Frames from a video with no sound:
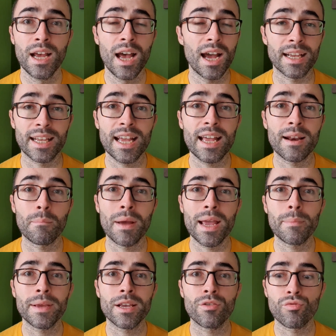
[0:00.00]
again,
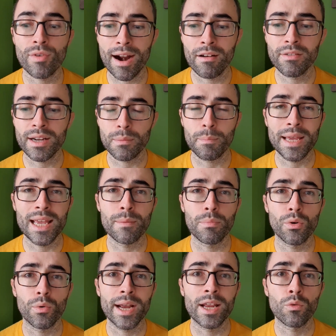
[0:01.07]
maybe grounding
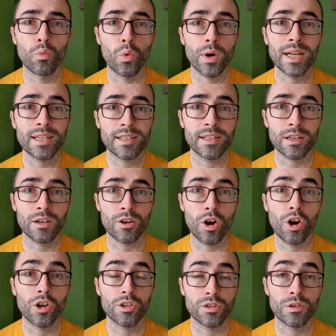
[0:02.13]
people in what is the
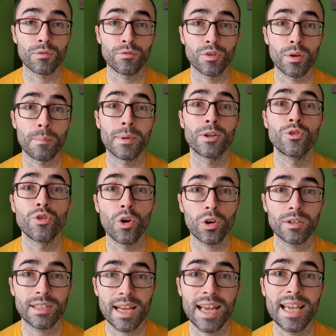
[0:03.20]
cost of them
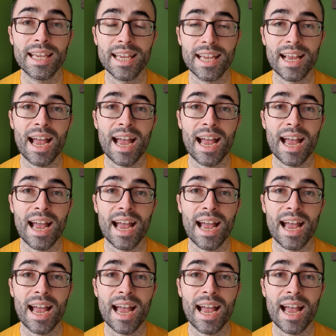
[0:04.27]
not taking